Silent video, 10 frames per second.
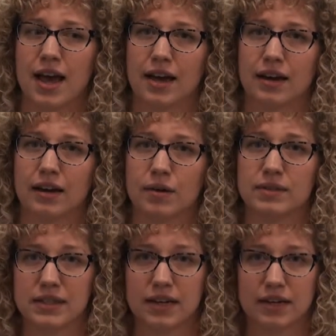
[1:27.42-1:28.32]
And I
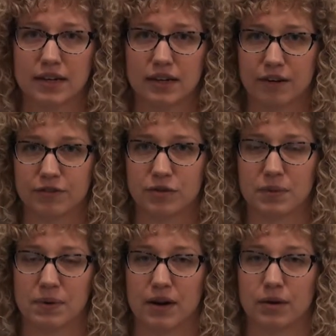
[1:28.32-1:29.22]
was lucky enough to
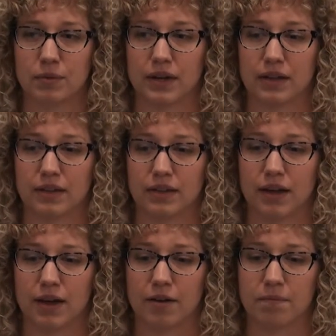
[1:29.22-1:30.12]
be paired with
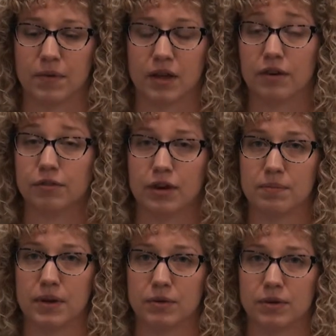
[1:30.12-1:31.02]
a lot of
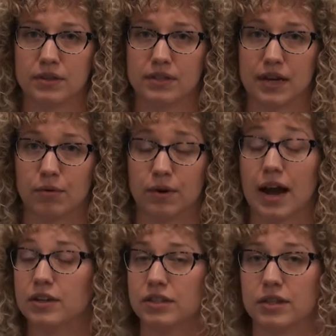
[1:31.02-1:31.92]
great mentors that were
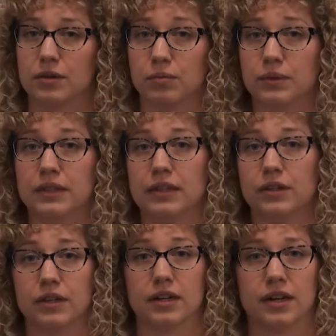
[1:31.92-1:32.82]
actually really
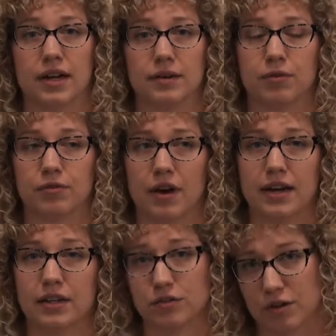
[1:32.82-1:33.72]
good at
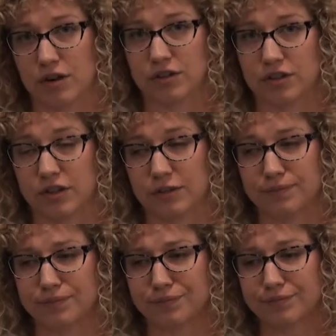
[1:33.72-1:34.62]
providing structure
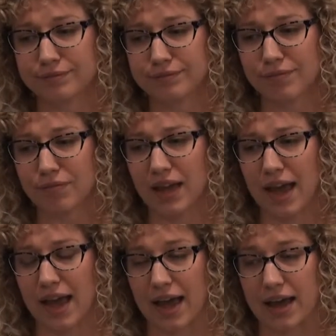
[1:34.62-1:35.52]

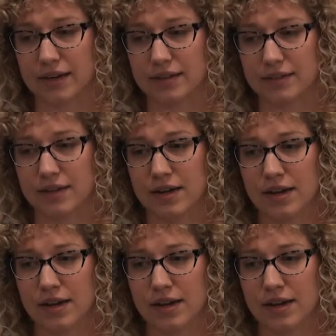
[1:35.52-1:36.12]
and